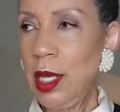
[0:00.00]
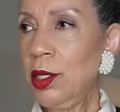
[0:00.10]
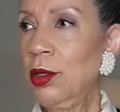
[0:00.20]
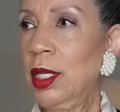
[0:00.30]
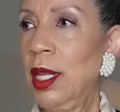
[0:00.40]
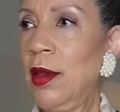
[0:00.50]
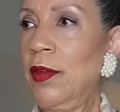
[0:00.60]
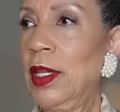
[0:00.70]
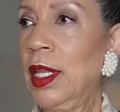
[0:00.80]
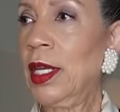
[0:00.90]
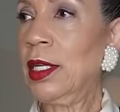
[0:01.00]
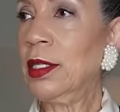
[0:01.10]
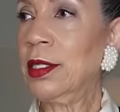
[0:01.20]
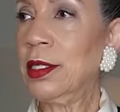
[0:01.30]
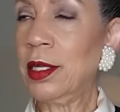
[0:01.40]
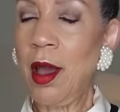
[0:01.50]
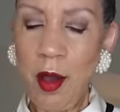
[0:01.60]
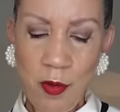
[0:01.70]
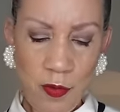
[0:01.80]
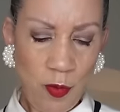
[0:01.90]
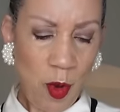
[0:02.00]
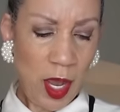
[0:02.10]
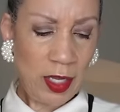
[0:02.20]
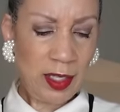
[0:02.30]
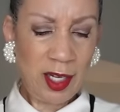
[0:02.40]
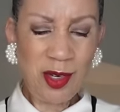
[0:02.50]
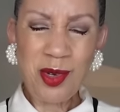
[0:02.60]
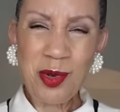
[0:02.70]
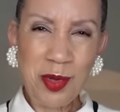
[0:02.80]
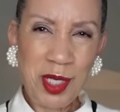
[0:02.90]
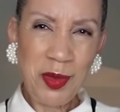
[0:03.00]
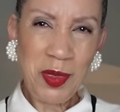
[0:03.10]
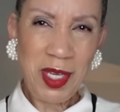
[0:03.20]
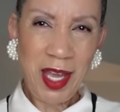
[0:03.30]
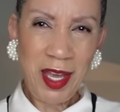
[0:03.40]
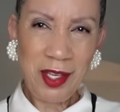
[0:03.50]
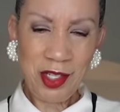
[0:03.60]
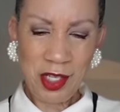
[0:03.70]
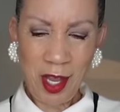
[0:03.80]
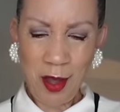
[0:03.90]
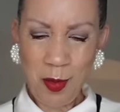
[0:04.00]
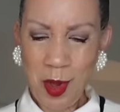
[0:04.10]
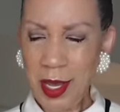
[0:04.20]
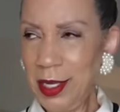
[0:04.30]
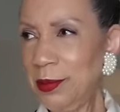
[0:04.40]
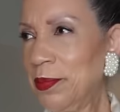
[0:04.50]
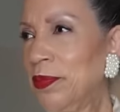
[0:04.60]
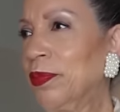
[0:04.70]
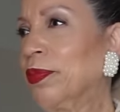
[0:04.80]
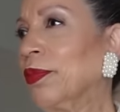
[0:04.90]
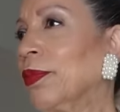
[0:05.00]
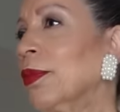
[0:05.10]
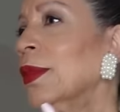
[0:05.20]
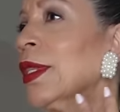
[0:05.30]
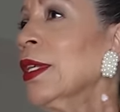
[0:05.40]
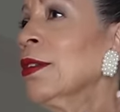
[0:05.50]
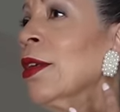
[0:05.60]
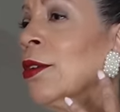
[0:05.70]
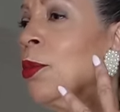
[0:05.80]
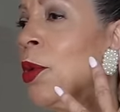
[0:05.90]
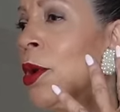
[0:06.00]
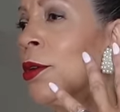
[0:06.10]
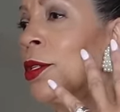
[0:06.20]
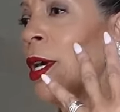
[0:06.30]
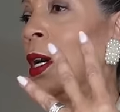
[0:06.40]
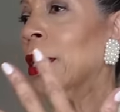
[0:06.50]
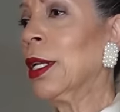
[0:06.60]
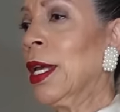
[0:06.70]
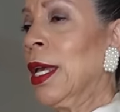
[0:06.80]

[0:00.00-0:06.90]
You'll love it, ladies. It's an off-white, that creamy eggshell white. Stuck the pearls on.